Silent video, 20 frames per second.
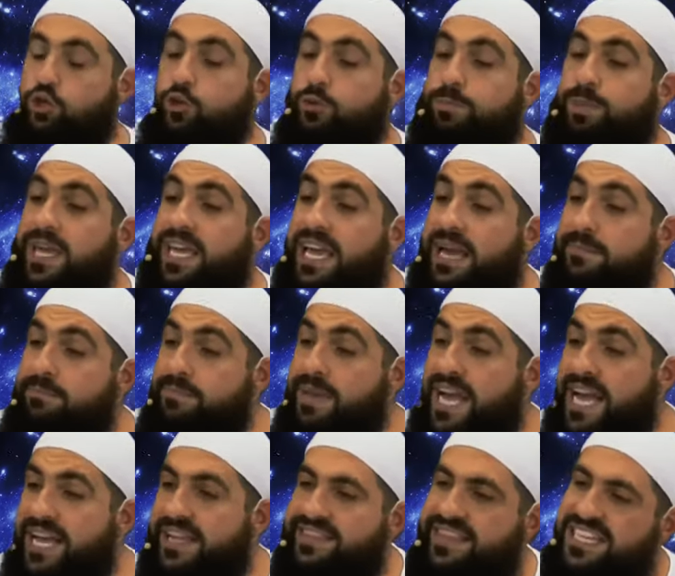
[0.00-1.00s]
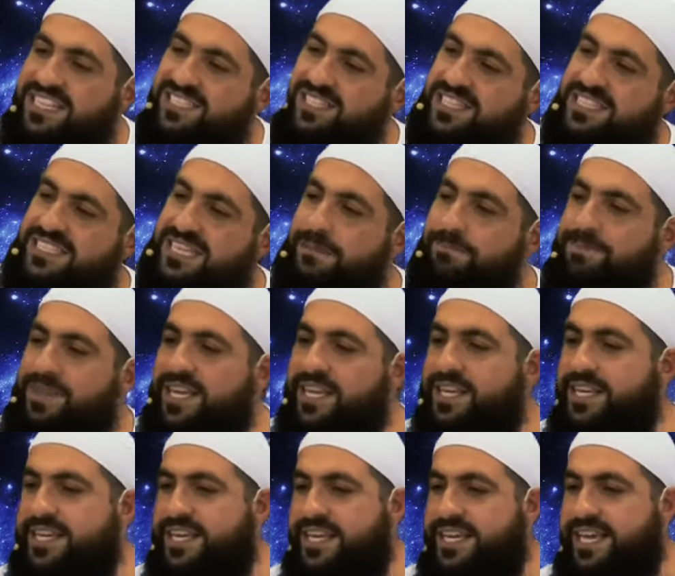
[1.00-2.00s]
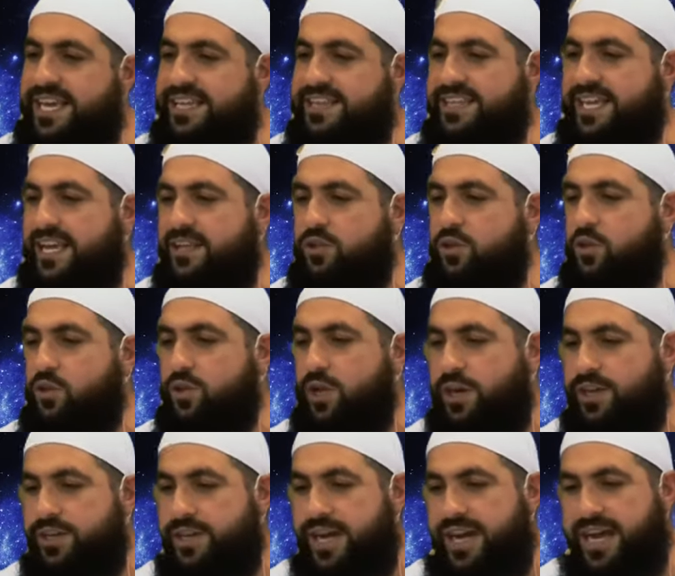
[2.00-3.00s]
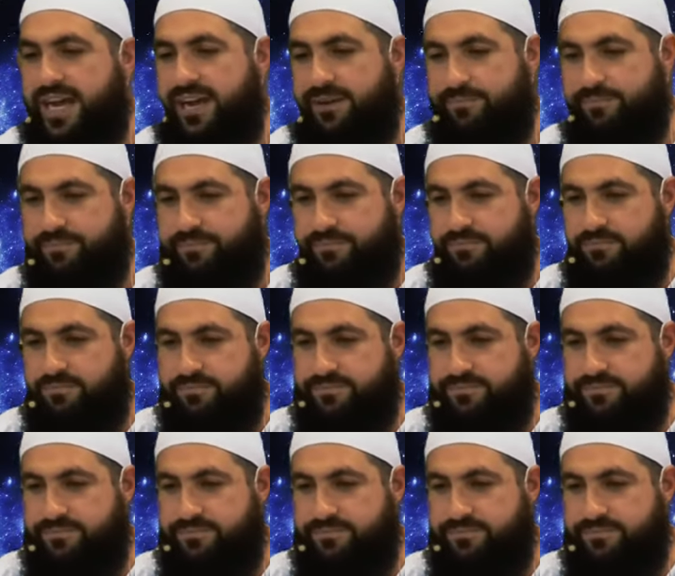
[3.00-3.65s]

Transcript: To be a man, that's not something you can get tattooed on your arm.